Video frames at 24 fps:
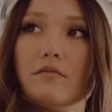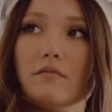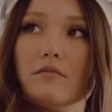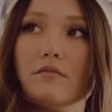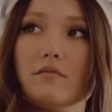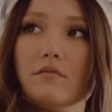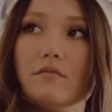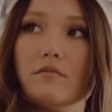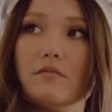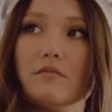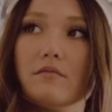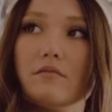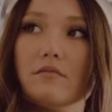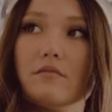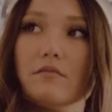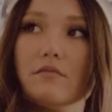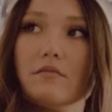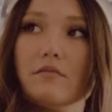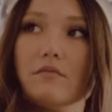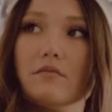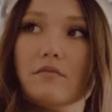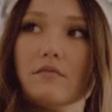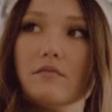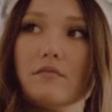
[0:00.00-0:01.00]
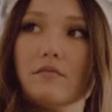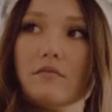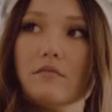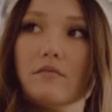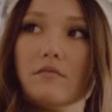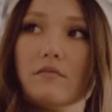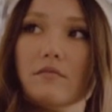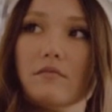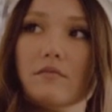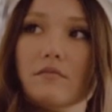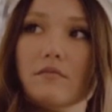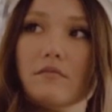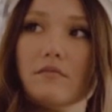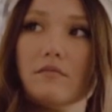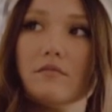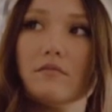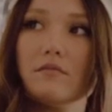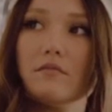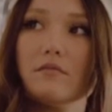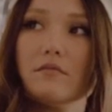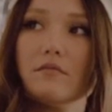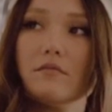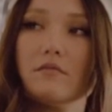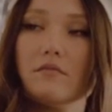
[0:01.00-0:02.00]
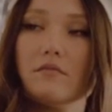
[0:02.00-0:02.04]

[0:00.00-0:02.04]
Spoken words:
(not speaking)